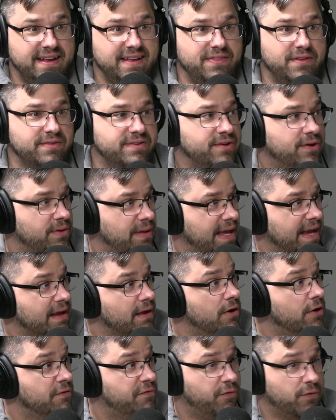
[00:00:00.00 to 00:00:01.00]
There's no like
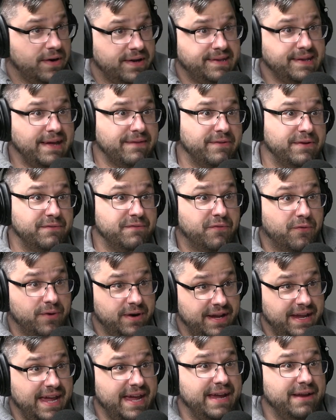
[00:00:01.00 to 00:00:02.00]
47,
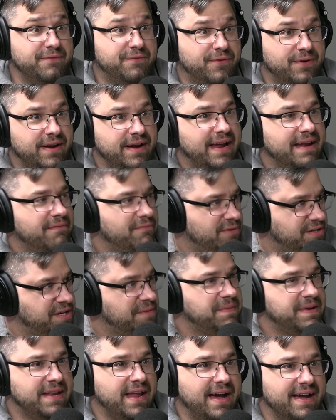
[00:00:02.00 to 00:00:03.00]
48, 49, which
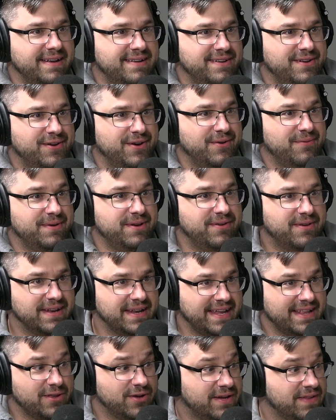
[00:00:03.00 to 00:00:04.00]
can be nice, when you can
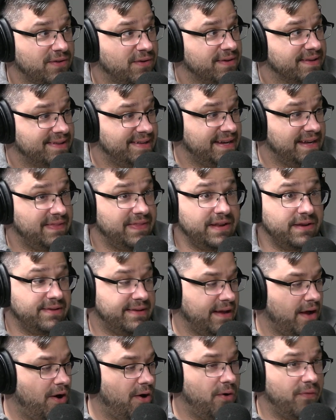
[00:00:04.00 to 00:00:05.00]
like look at the whole city and then you
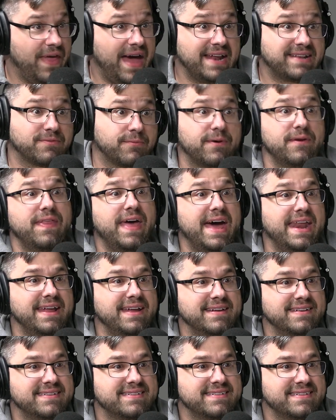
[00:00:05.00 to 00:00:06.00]
see, oh, that's where that
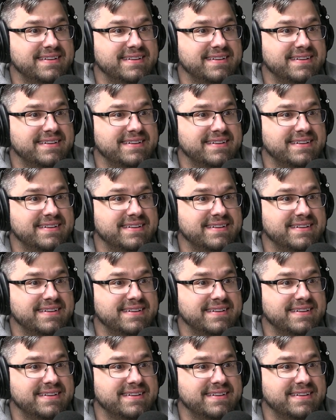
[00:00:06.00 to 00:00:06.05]
is.